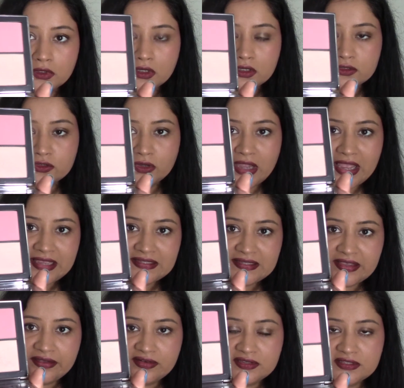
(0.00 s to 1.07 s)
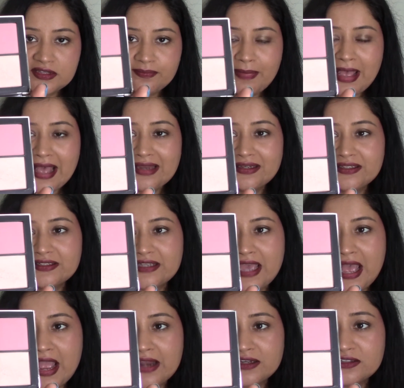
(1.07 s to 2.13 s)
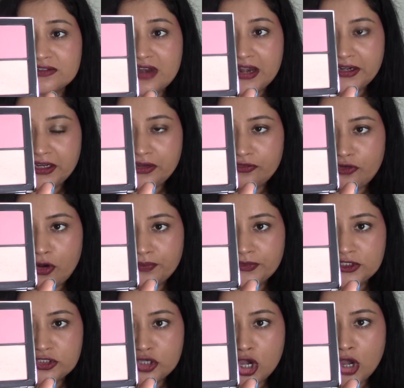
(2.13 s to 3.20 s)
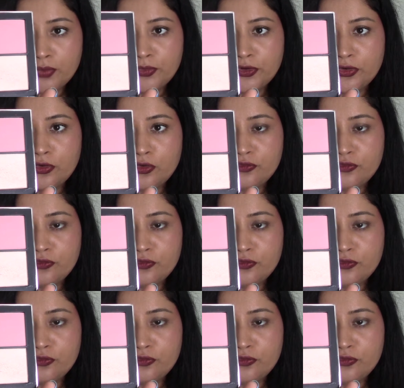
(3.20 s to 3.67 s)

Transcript: So guys, here is the palette, and starting from the top row,